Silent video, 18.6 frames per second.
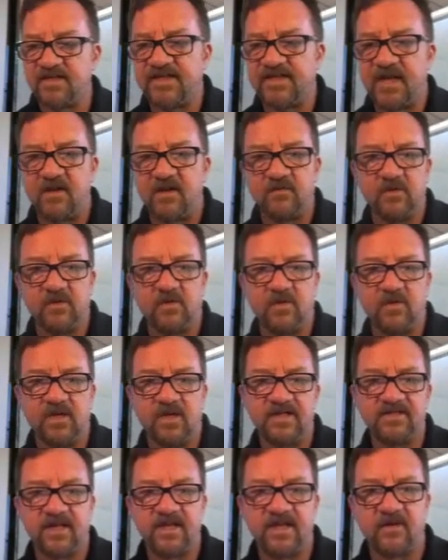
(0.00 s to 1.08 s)
this out real quick,
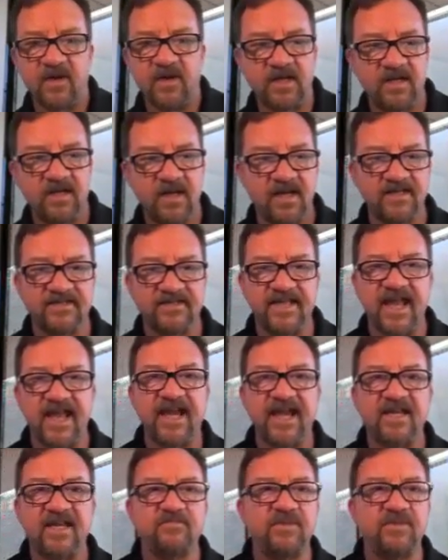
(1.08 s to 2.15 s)
because I recognize
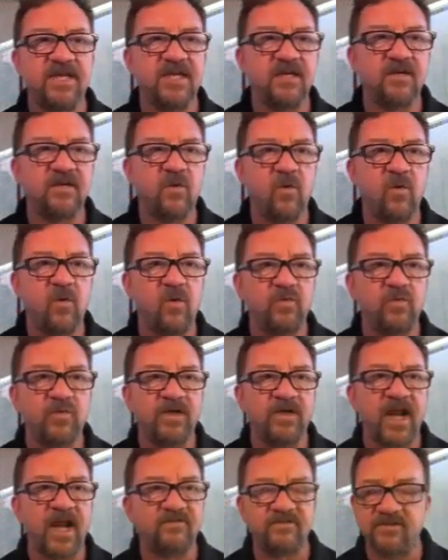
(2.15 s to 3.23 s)
that as being an old
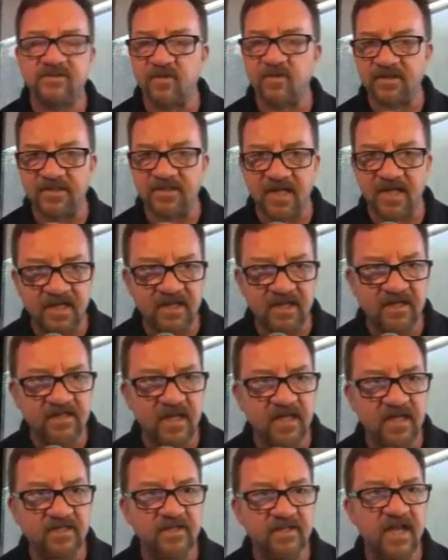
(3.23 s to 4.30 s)
one. I was so excited to
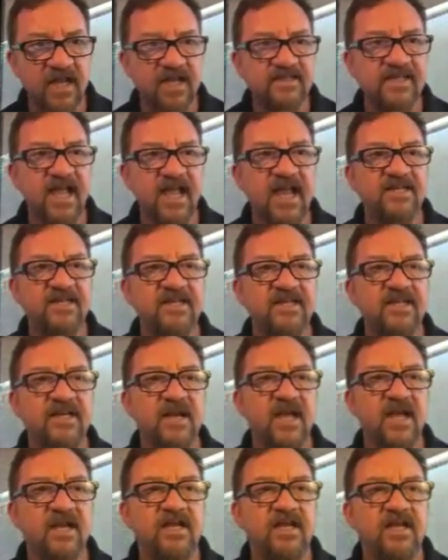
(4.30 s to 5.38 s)
talk to you guys, I did
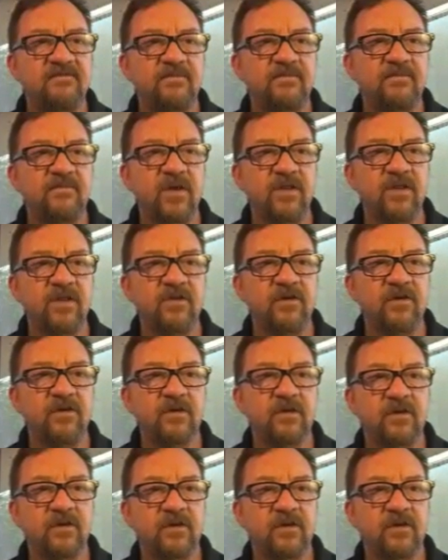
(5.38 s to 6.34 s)
not even bother.